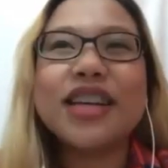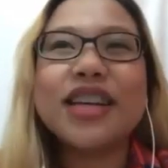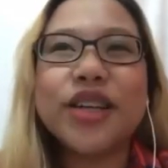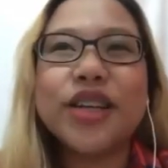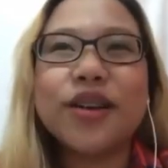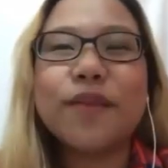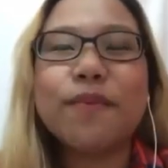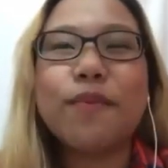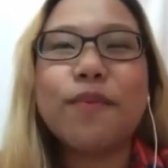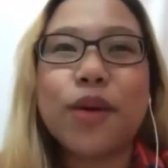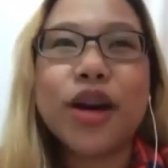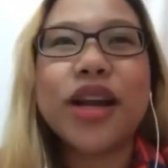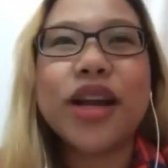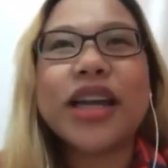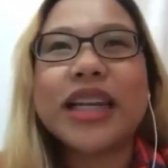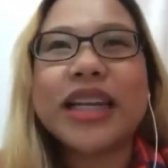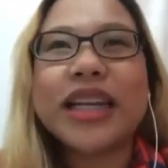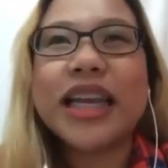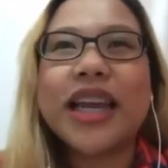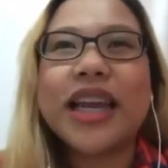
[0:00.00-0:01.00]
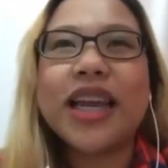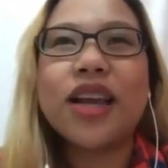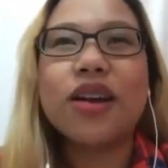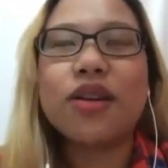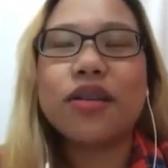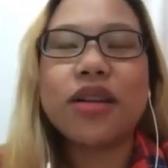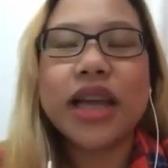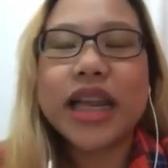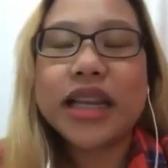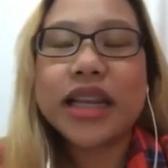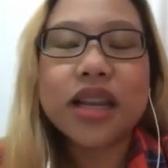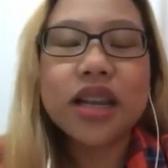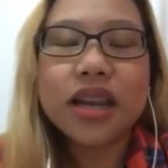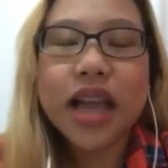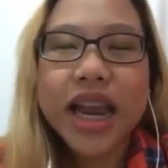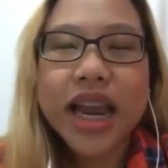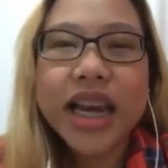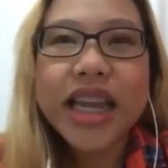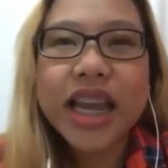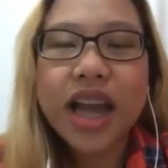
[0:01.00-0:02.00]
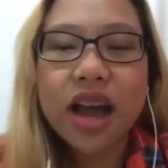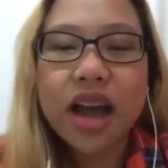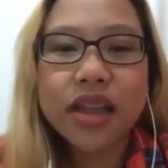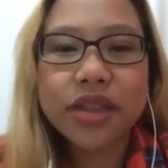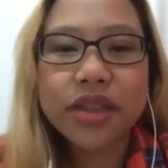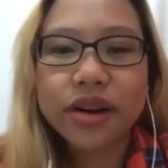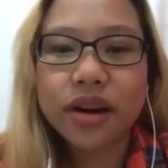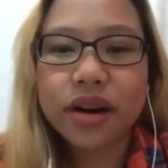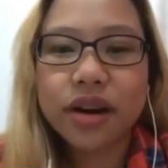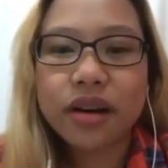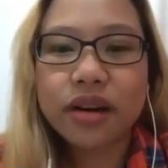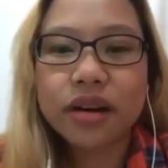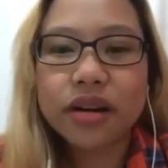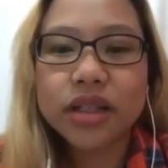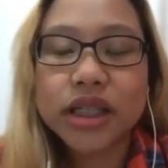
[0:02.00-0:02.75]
and any other